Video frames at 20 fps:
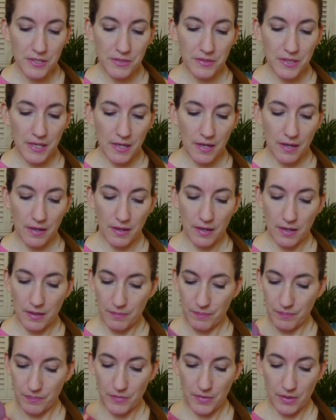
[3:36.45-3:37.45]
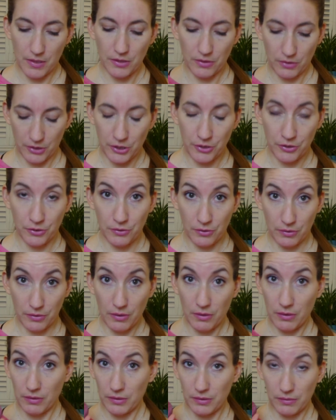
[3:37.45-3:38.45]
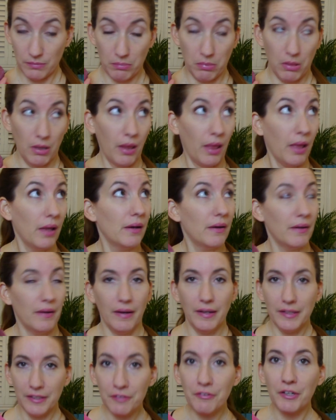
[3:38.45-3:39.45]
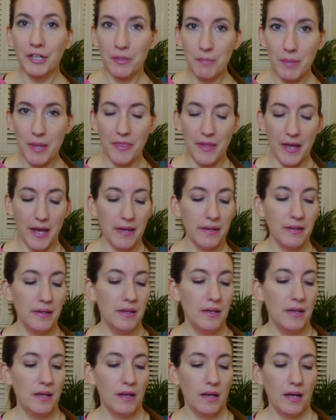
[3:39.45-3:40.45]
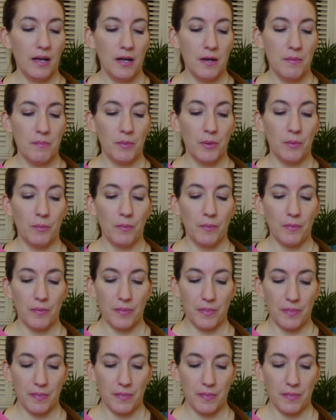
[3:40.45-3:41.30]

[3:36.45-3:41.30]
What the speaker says: So yeah, I highly recommend that, but